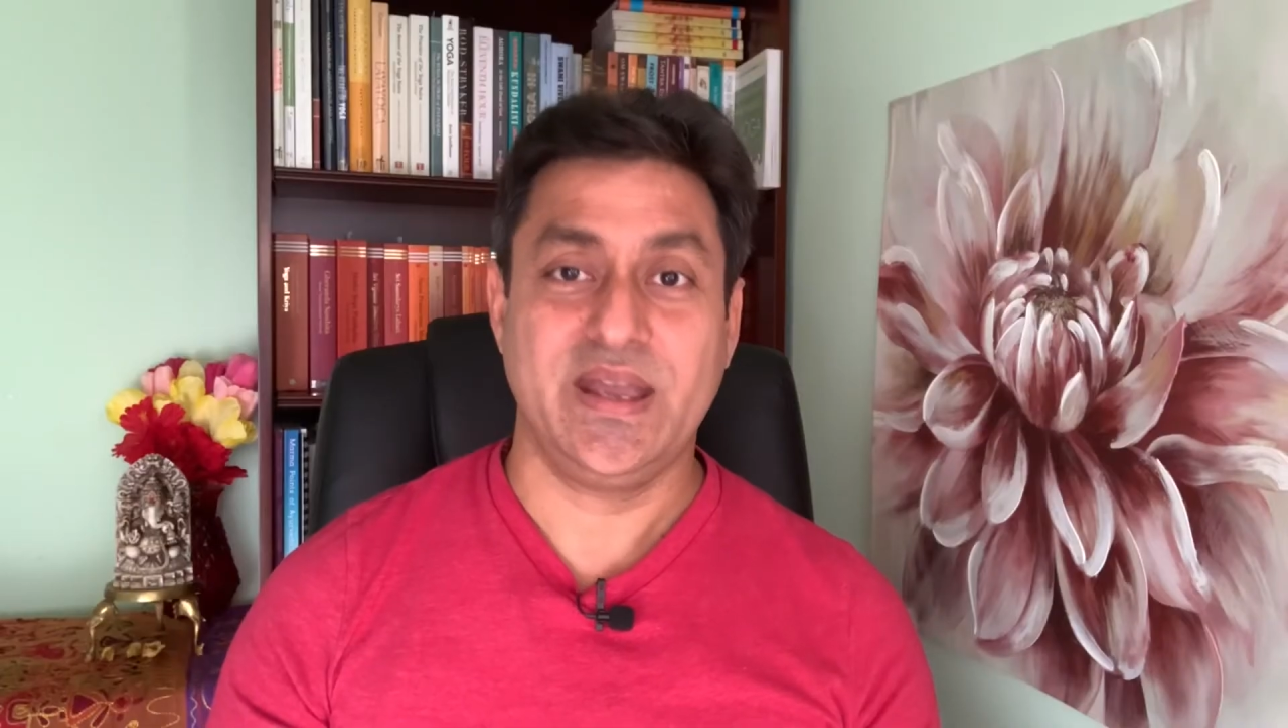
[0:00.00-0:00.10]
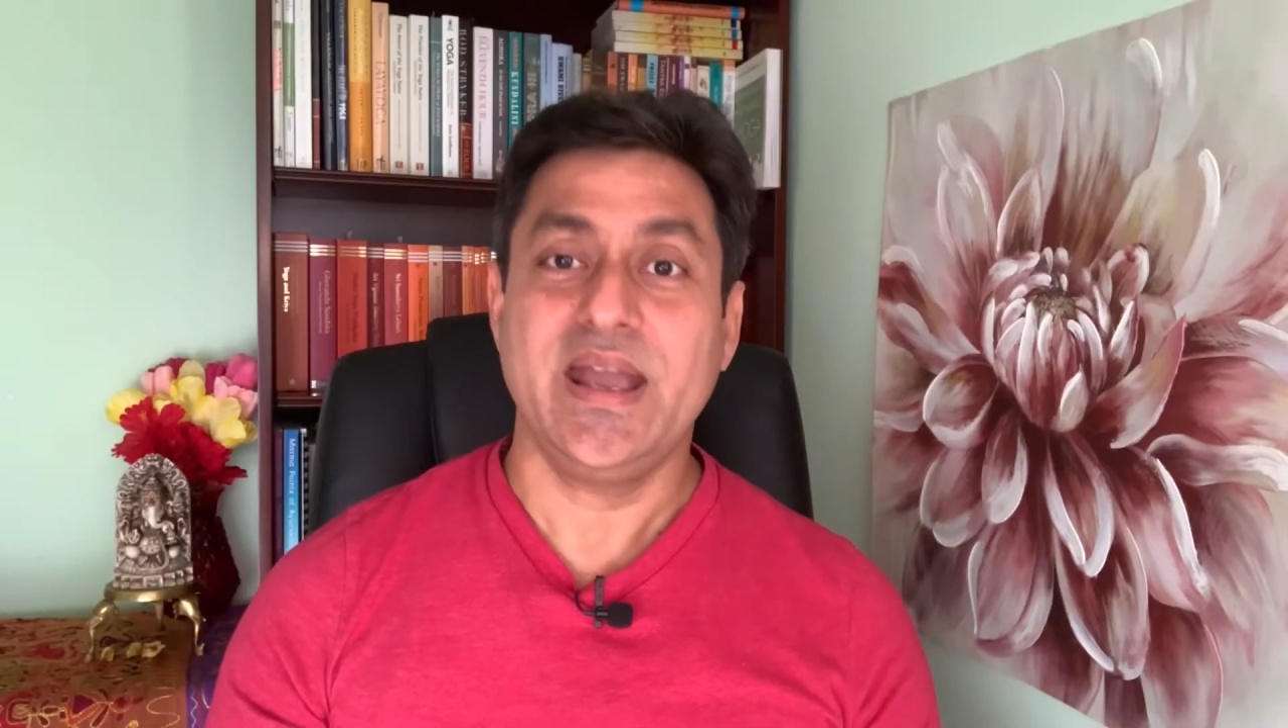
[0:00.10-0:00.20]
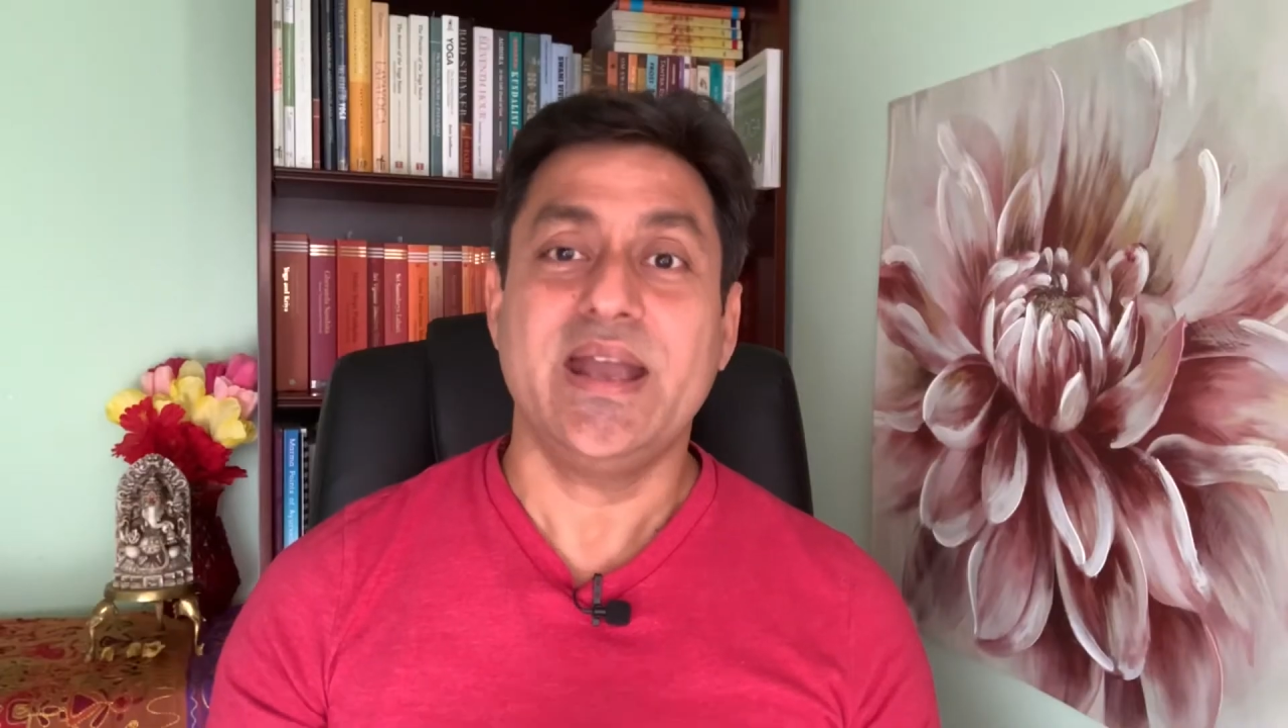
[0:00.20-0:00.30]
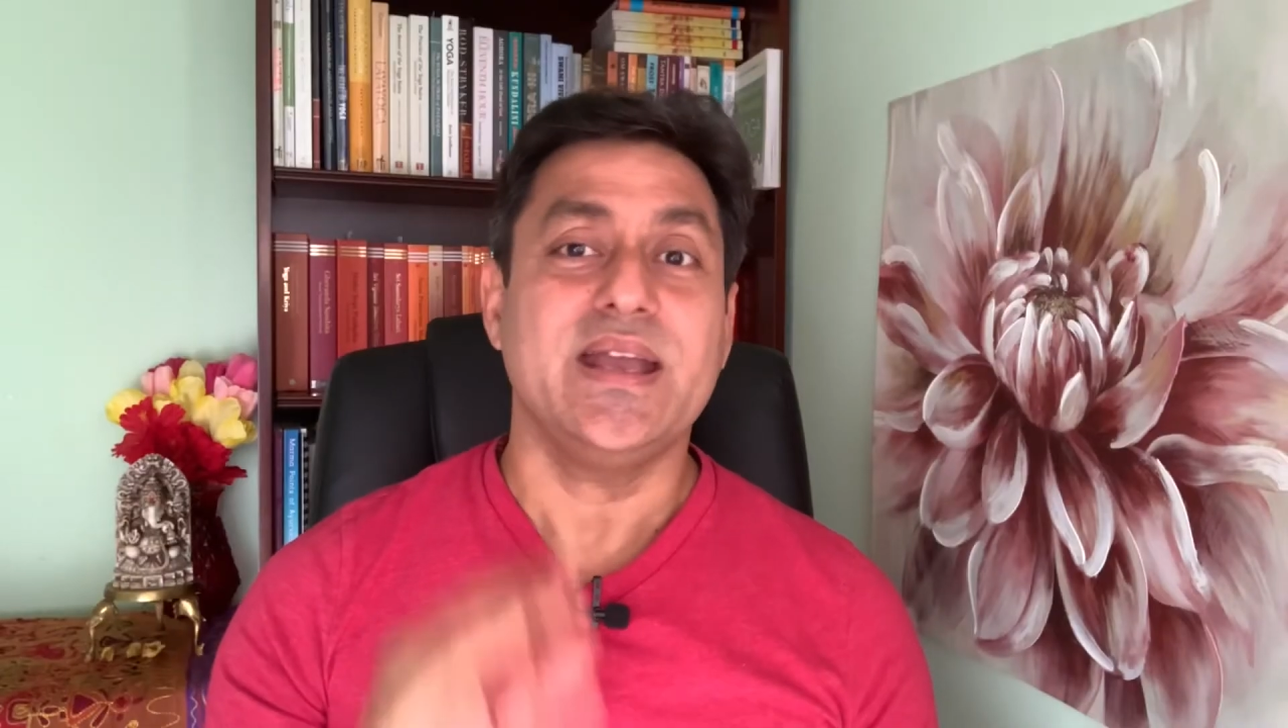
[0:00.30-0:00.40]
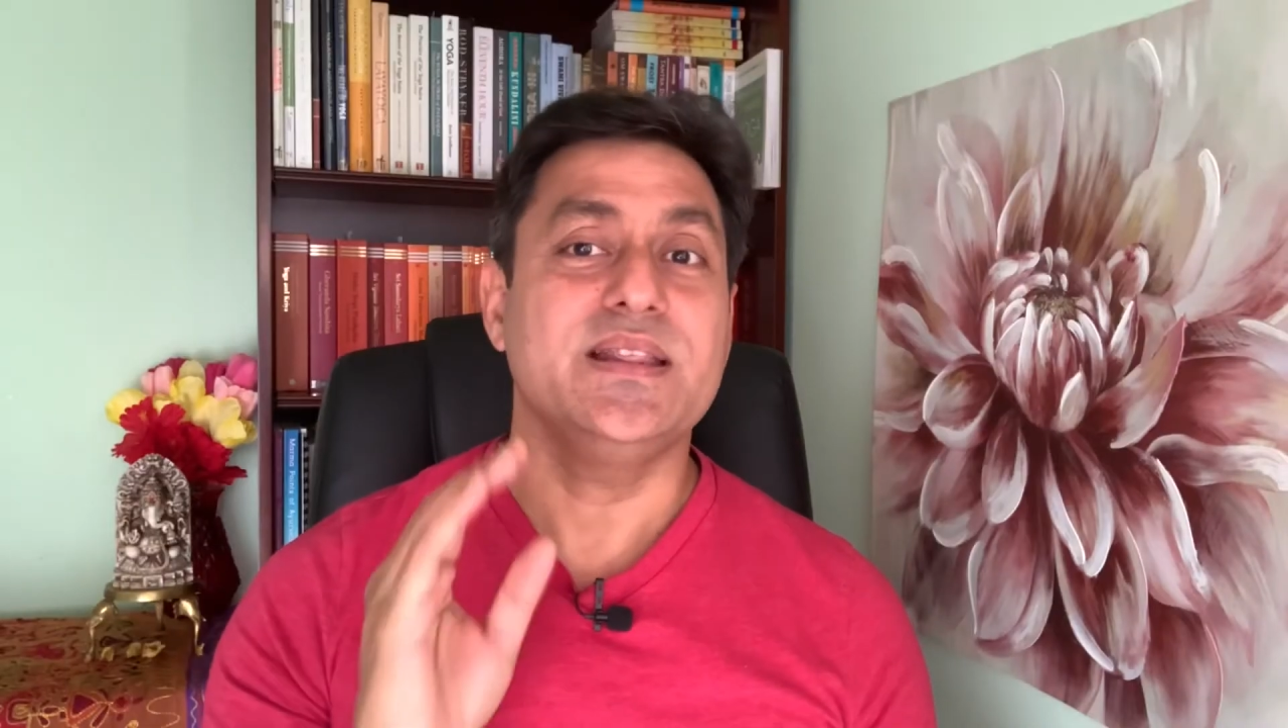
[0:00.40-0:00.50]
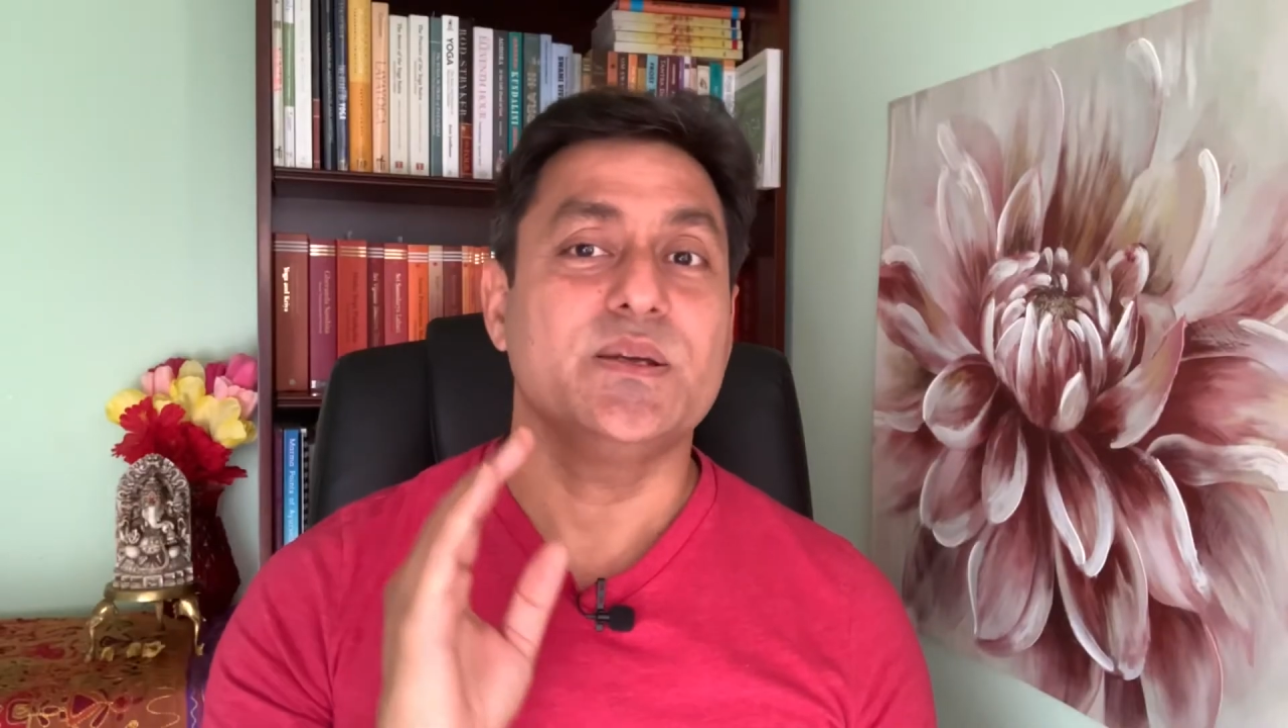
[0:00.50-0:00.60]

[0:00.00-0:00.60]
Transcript: In the